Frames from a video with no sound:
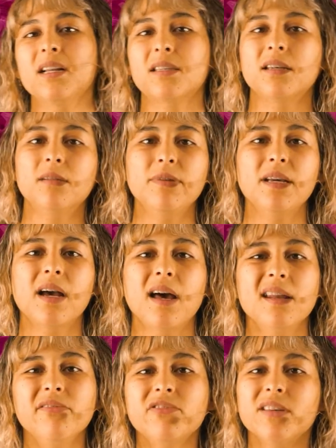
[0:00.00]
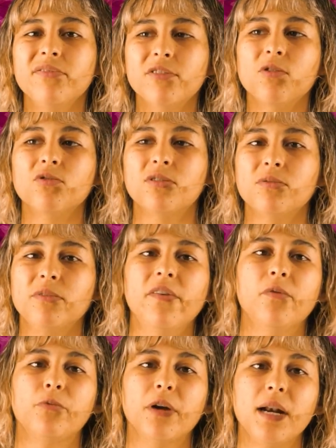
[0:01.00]
it's going to be kind of difficult to
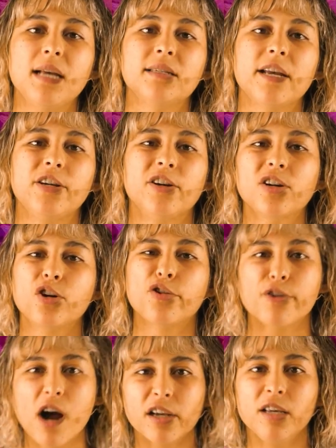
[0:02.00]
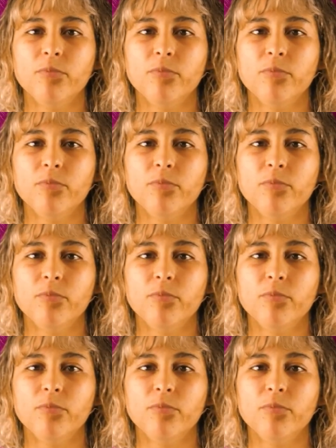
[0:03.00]
even realize that you're in a groggy